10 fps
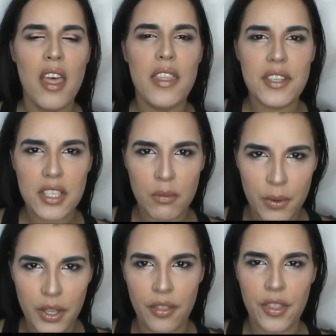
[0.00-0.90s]
This is a
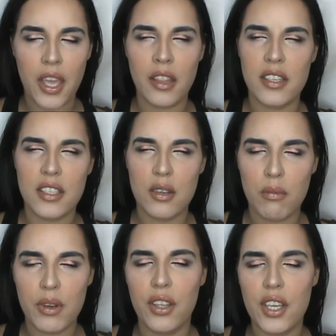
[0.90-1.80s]
real thing. This is a
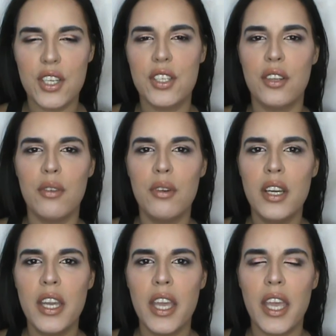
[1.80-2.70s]
real issue,
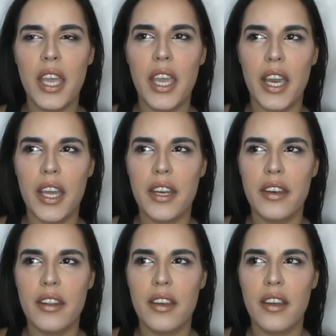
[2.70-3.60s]
and